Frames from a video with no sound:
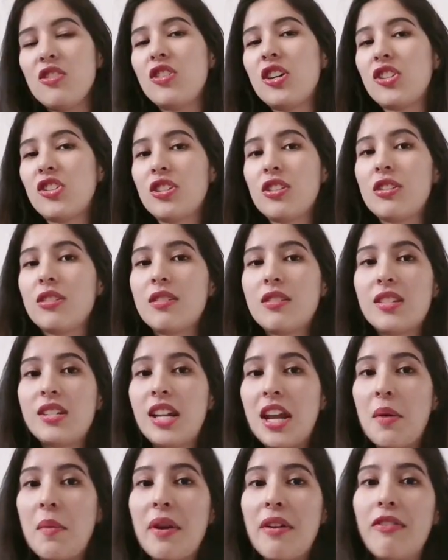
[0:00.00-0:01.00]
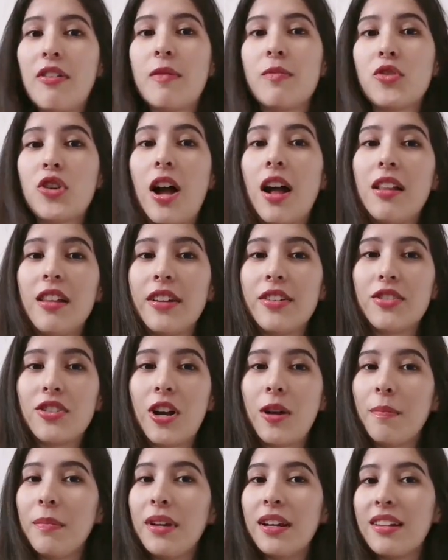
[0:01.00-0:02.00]
You guys should stay away from online
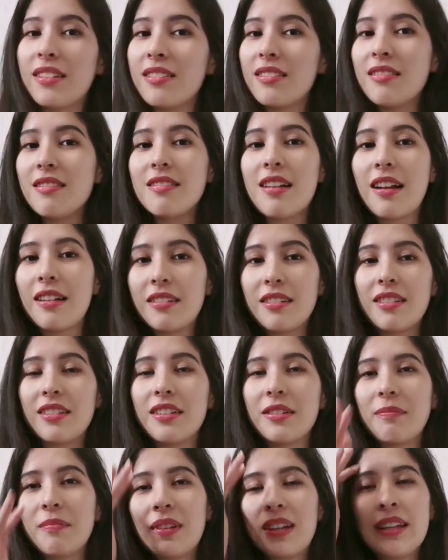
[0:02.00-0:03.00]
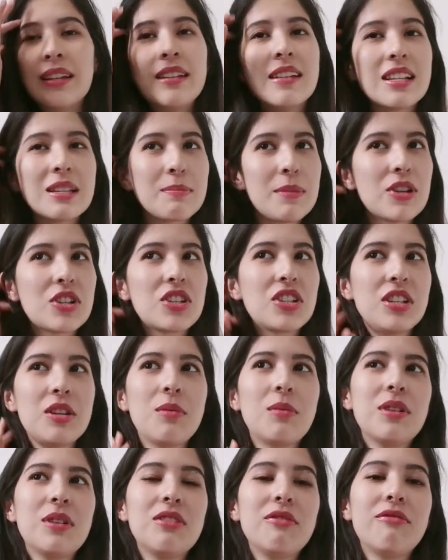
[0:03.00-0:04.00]
shopping. It's not good. Especially
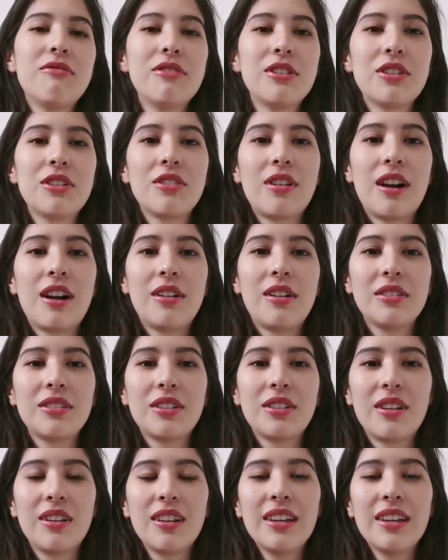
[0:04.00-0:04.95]
when you figure out